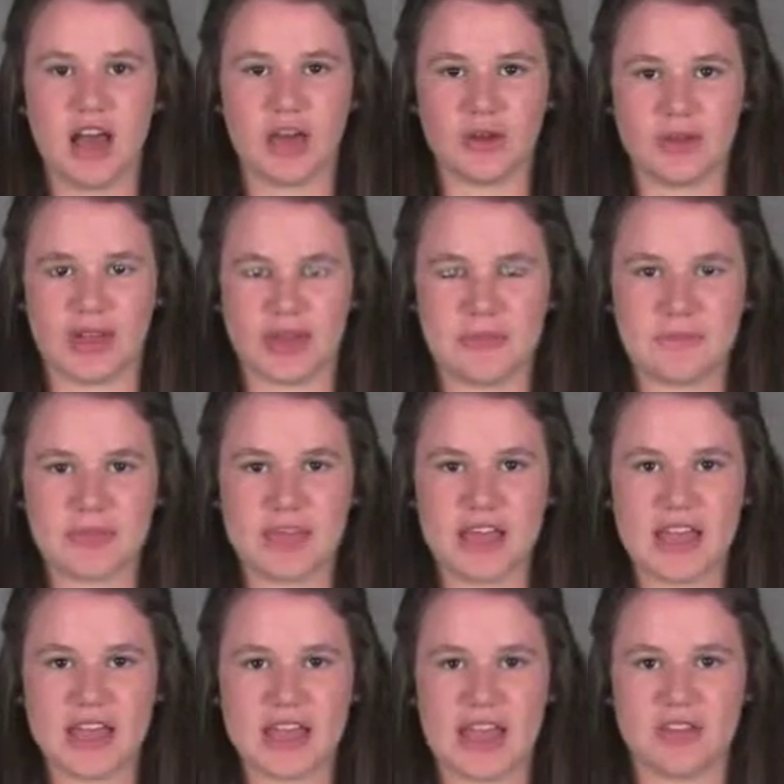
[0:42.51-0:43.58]
Okay,
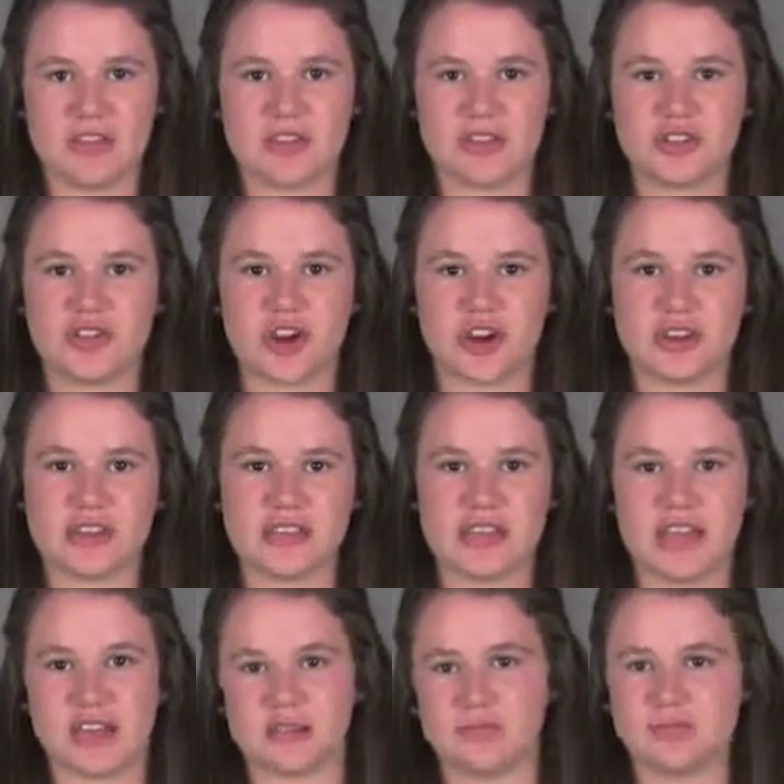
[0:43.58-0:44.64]
now that they're starting
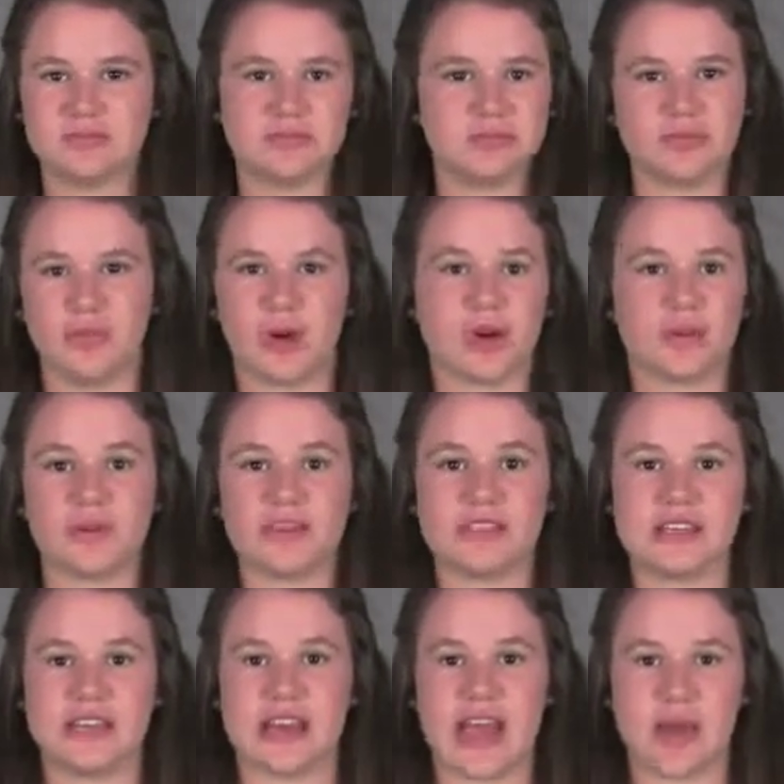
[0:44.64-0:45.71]
there, what are we
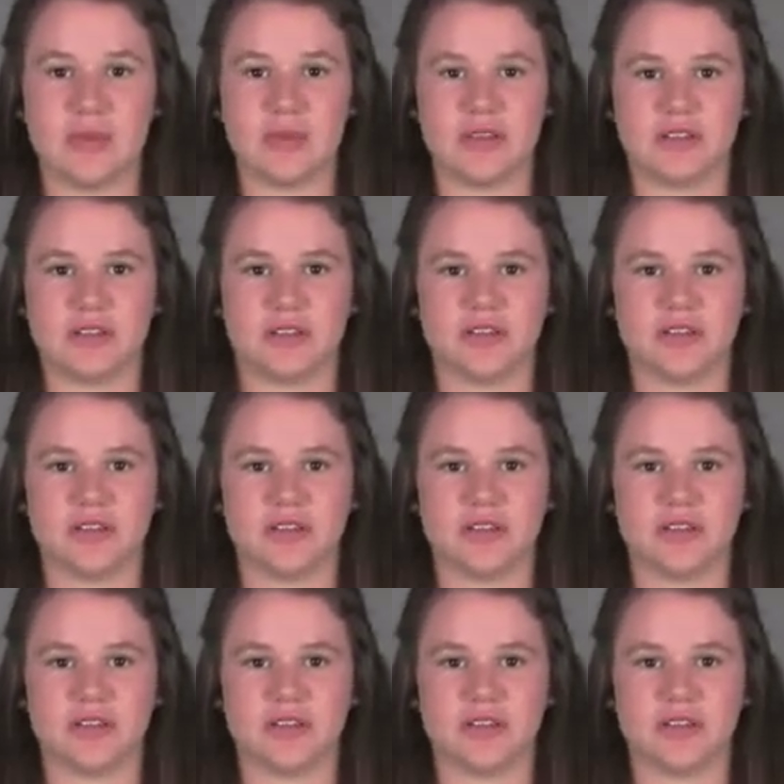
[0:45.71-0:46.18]
seeing happen?